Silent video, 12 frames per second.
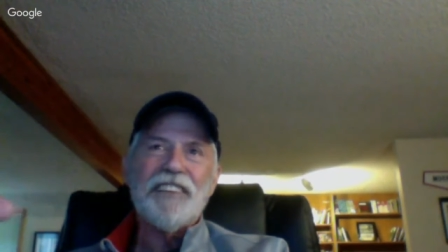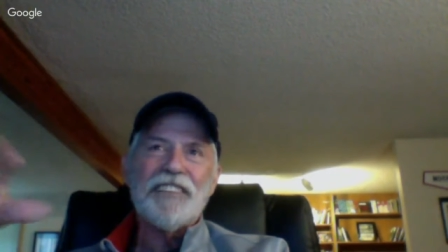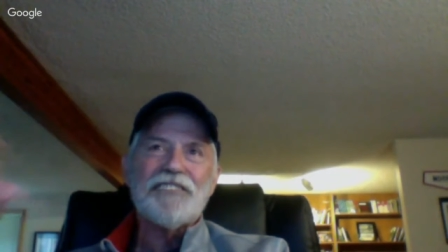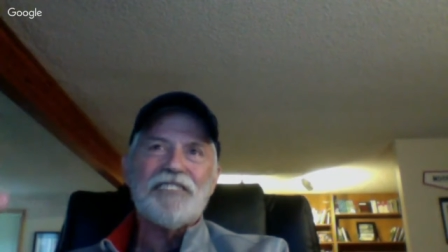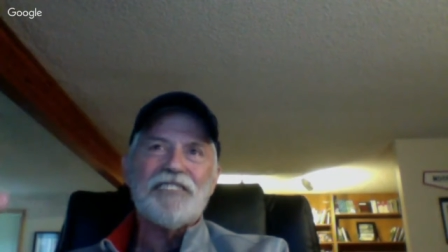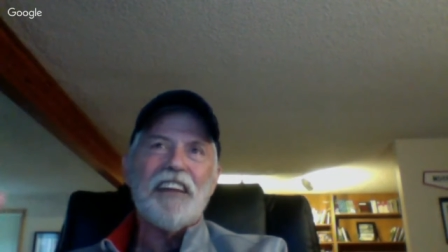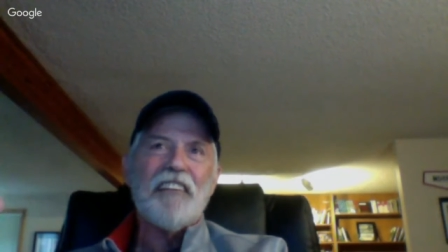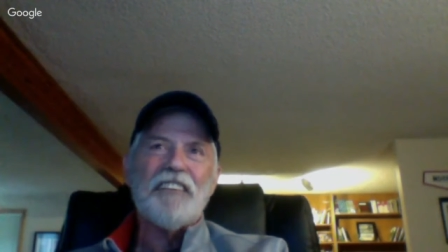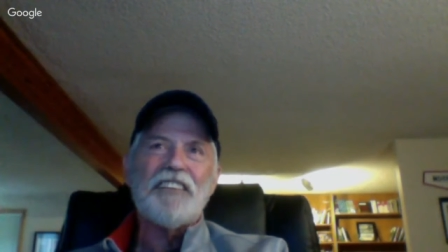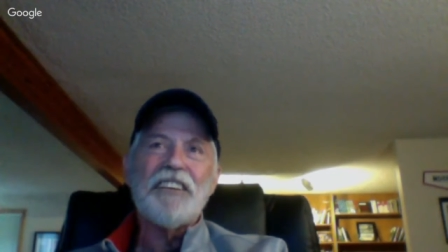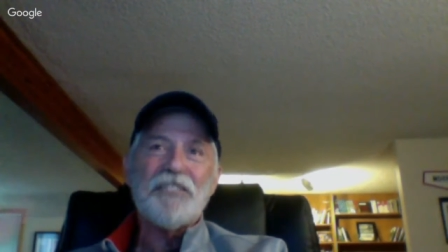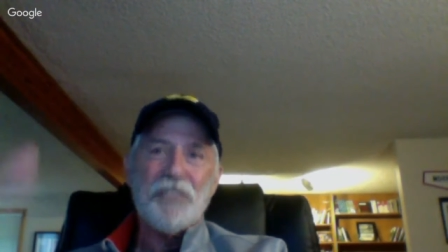instead of the
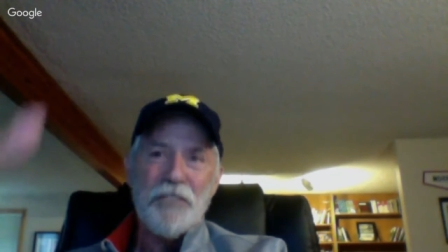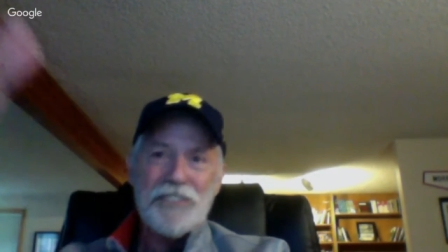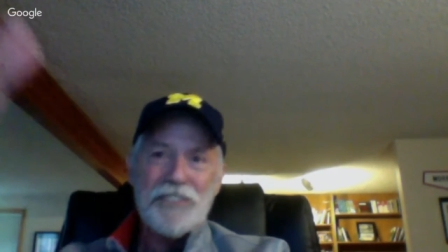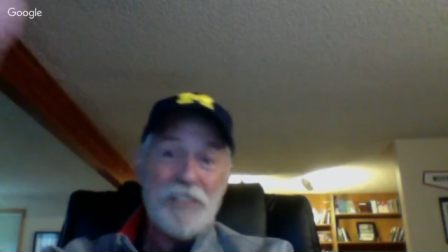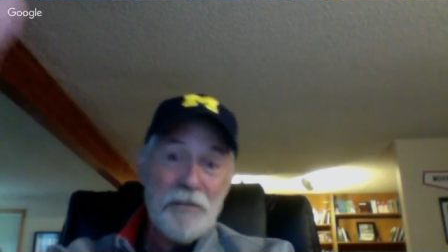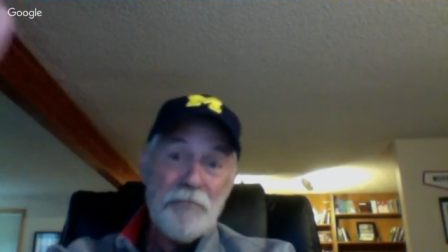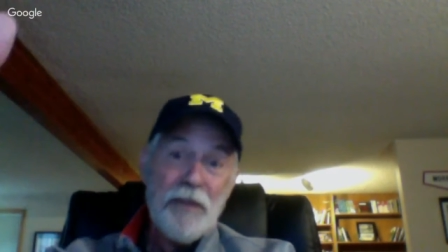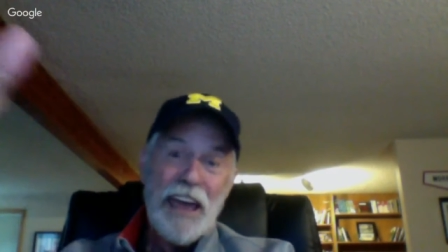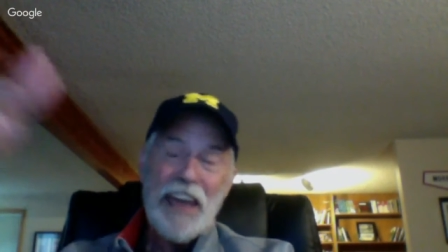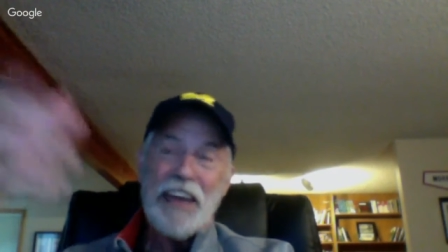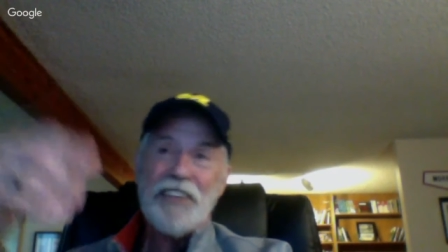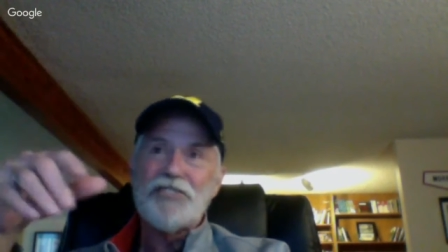teacher, it's the
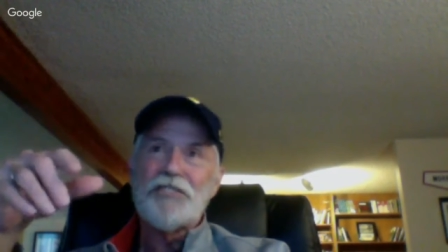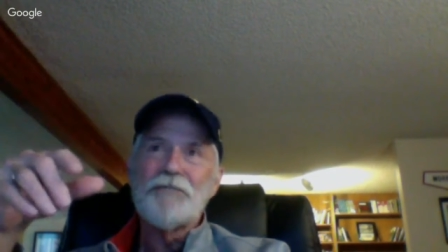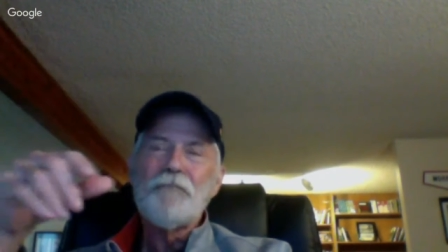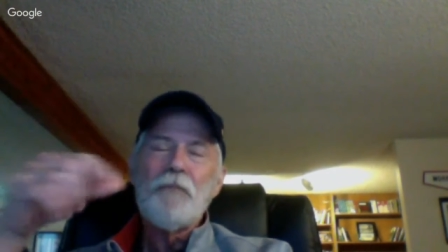page.